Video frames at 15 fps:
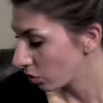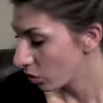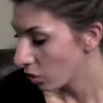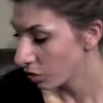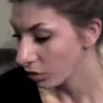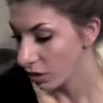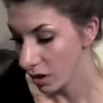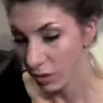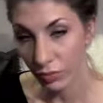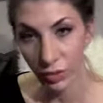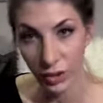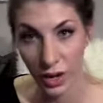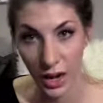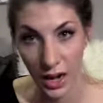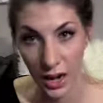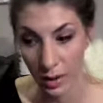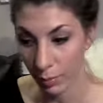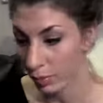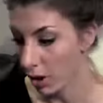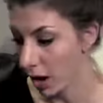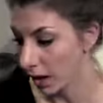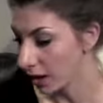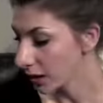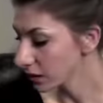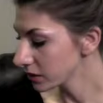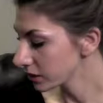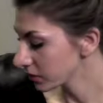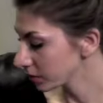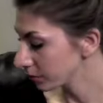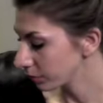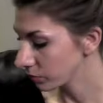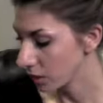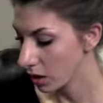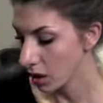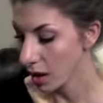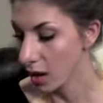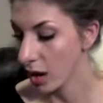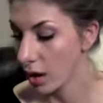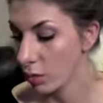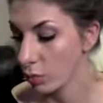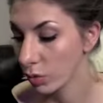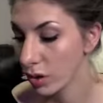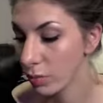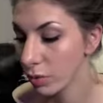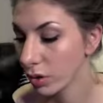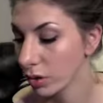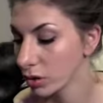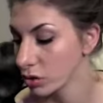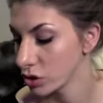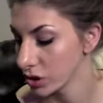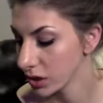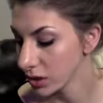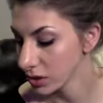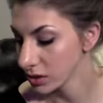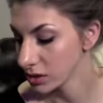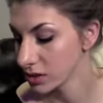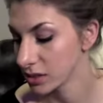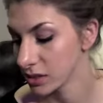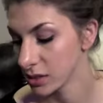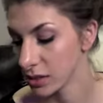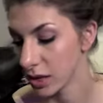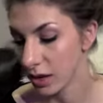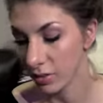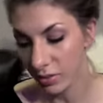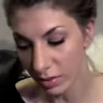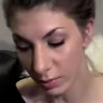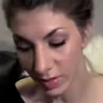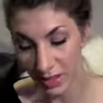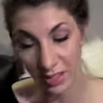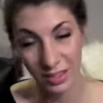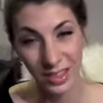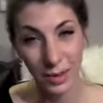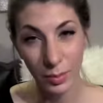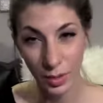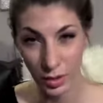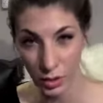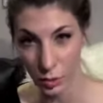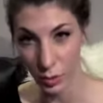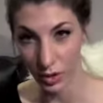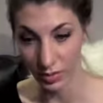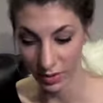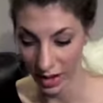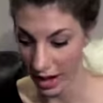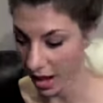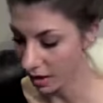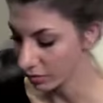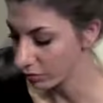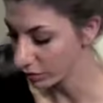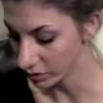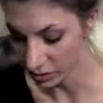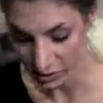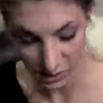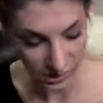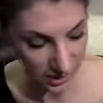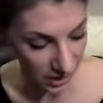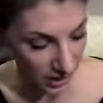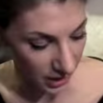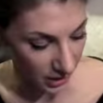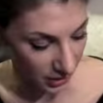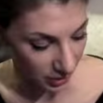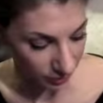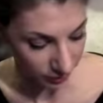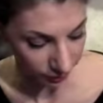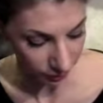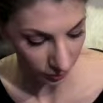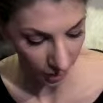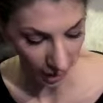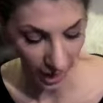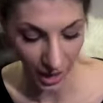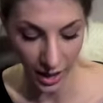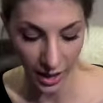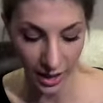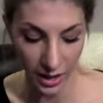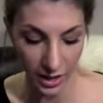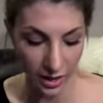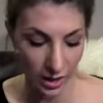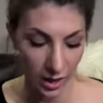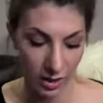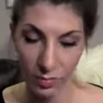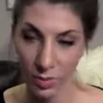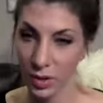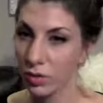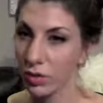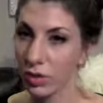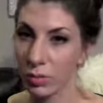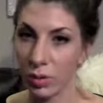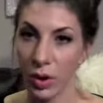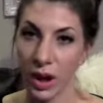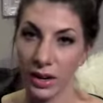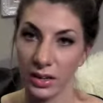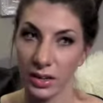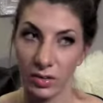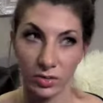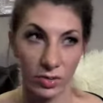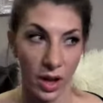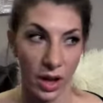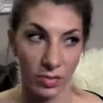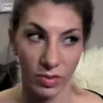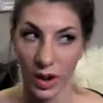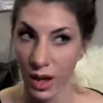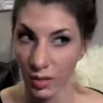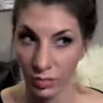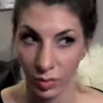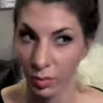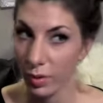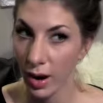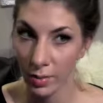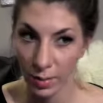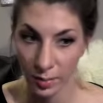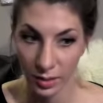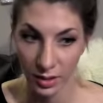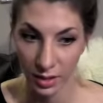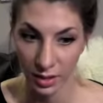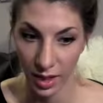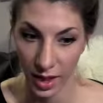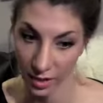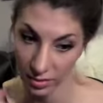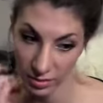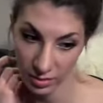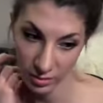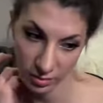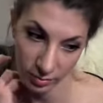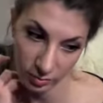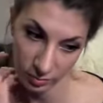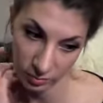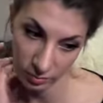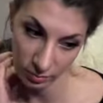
So those are it for hair products. Repurchase of something similar to what I've had for skin. I have been using Proactiv off and on for probably the last